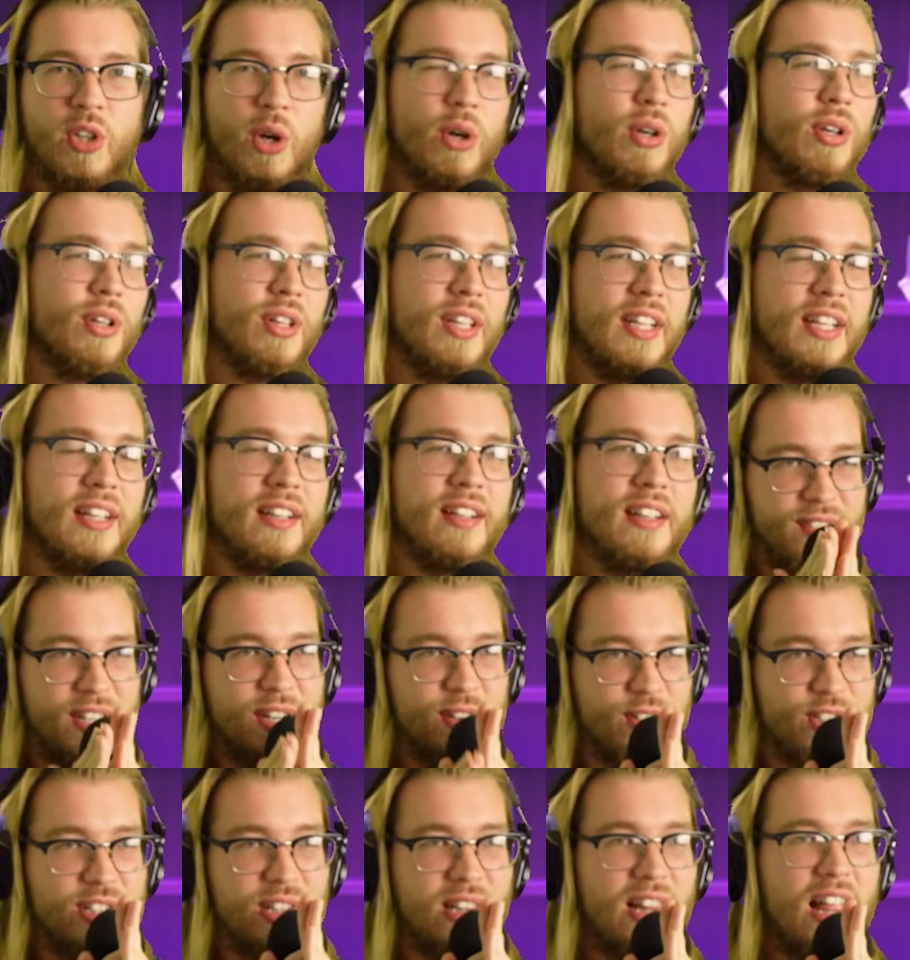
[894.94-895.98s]
Totally.
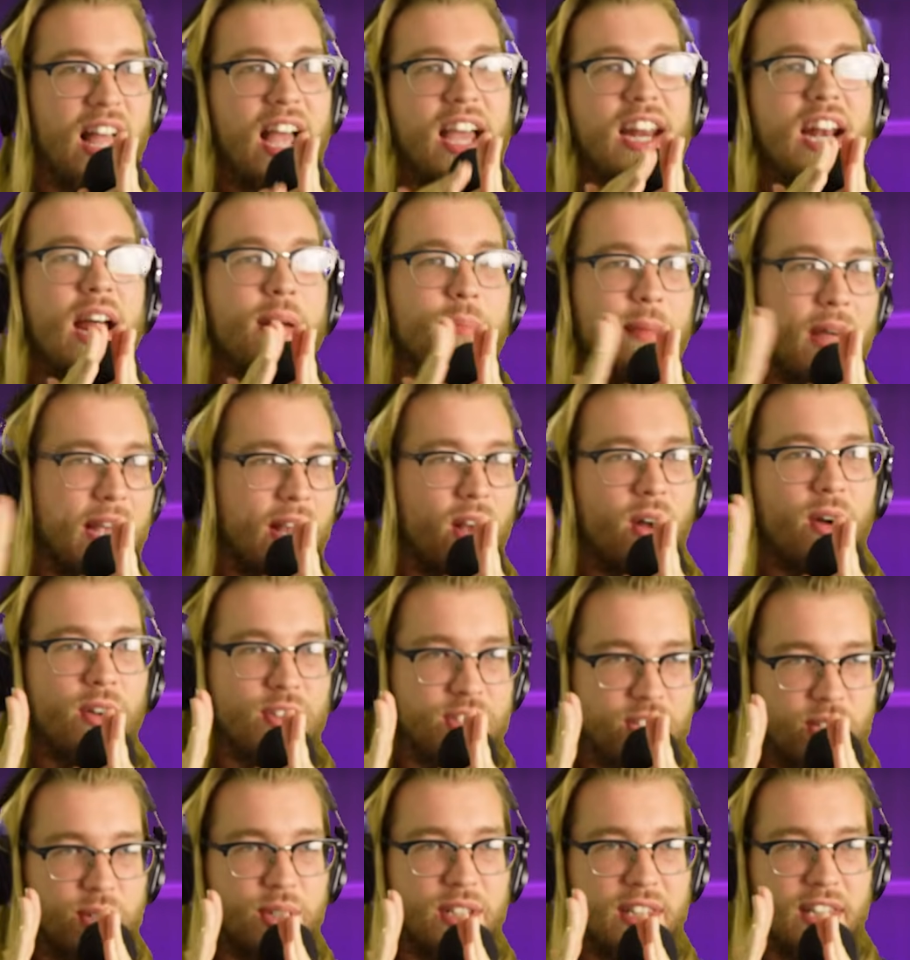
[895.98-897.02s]
Here's the line. I'm like
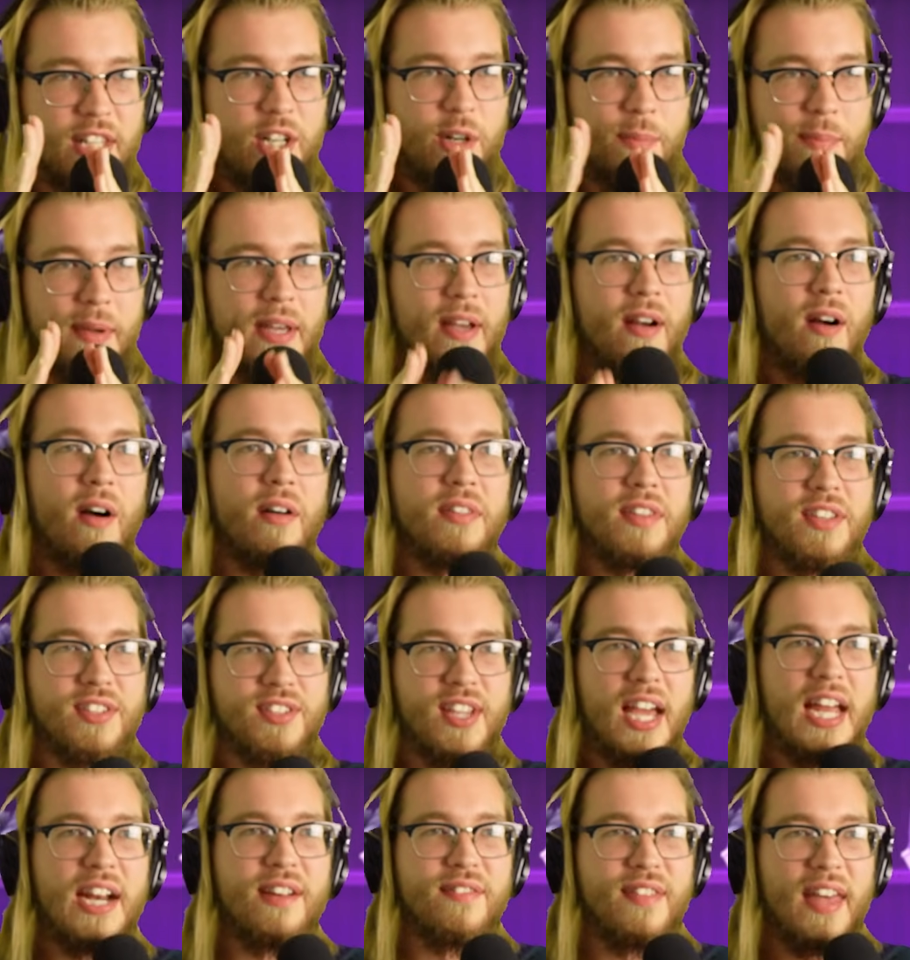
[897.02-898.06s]
also a little bit on the
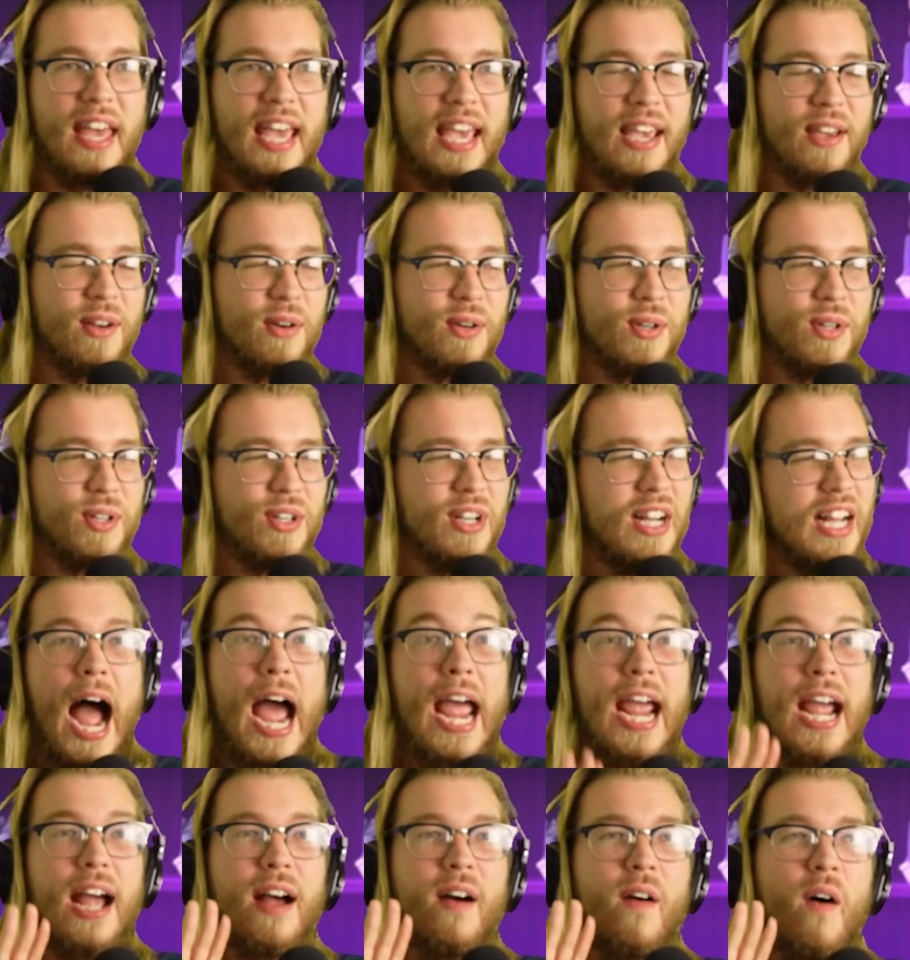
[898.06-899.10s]
side of the a-hole.
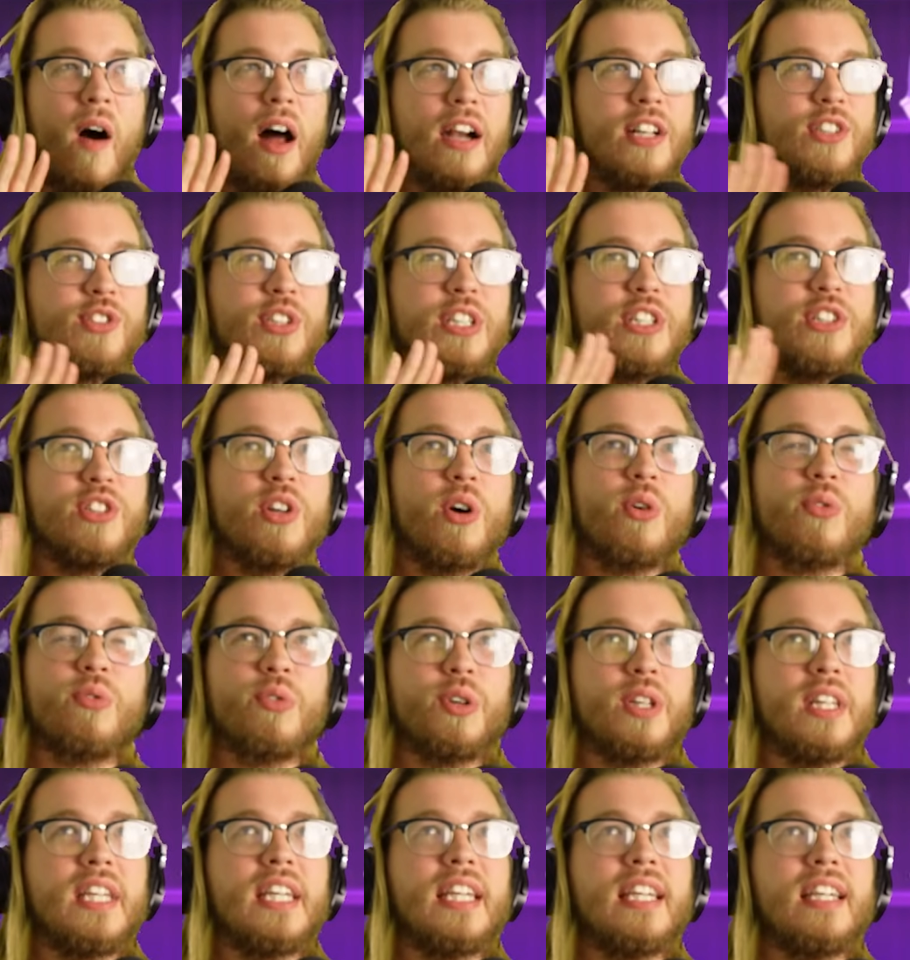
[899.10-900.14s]
I honestly don't
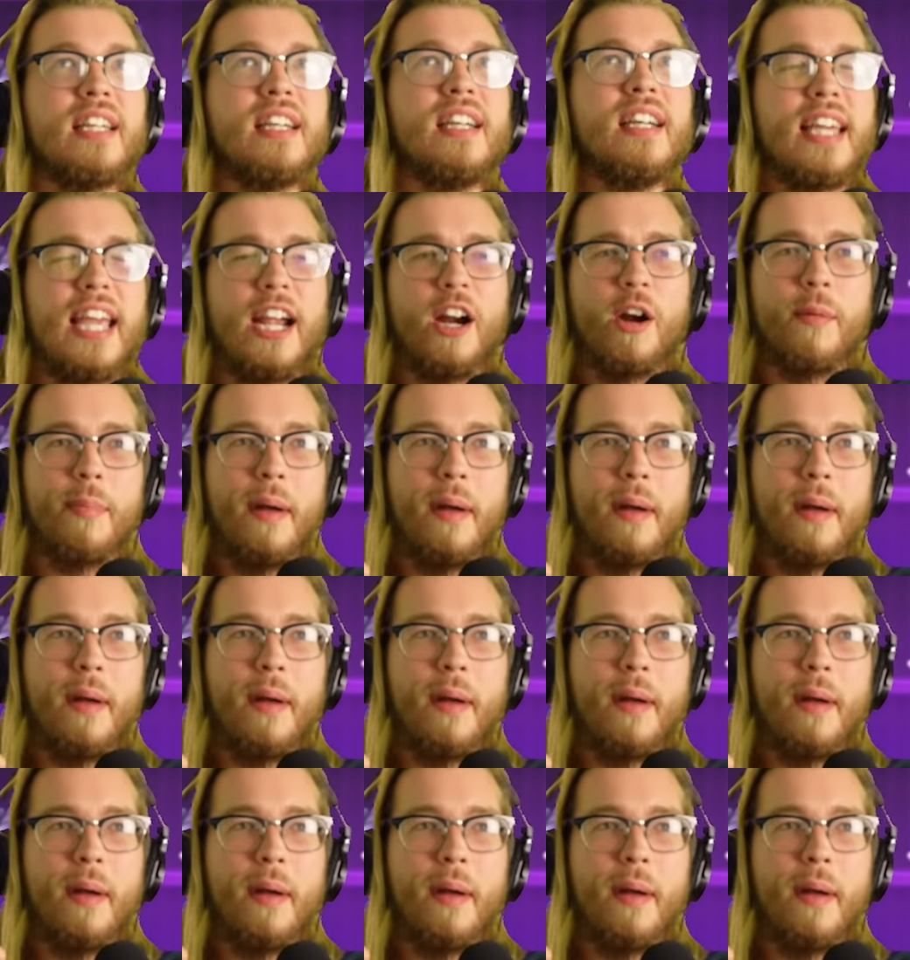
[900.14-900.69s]
really care